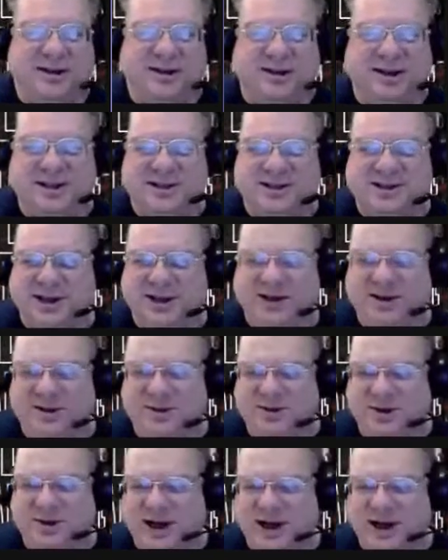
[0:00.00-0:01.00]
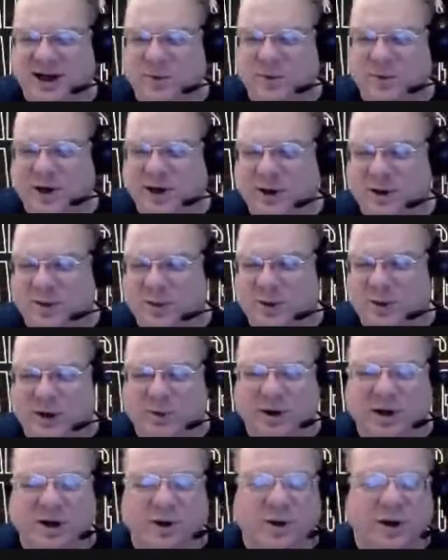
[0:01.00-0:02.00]
Let's see kind of where
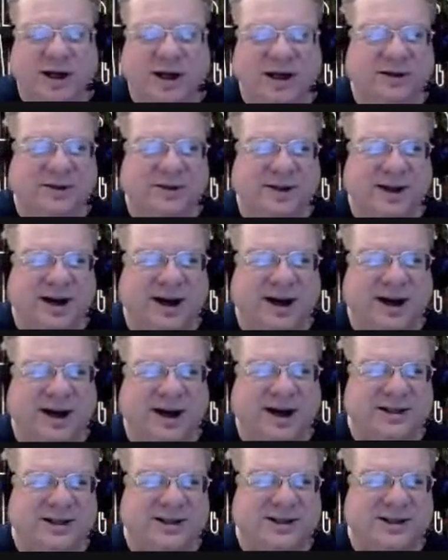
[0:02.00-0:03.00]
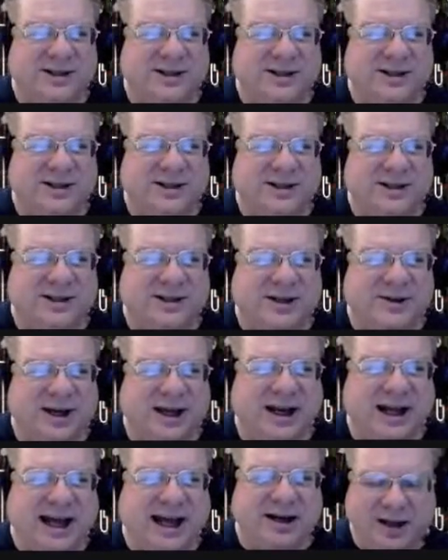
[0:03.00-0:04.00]
we're going there. See, kind of
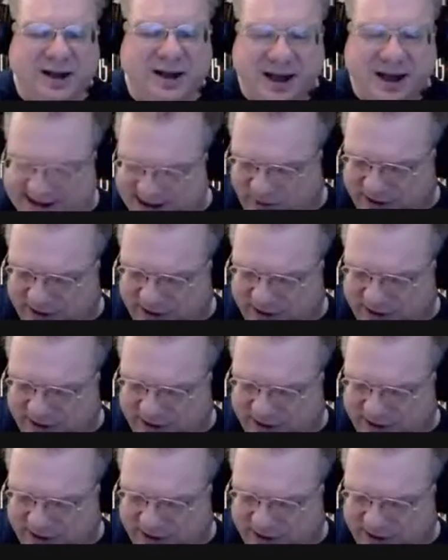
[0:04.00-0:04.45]
analyze this one.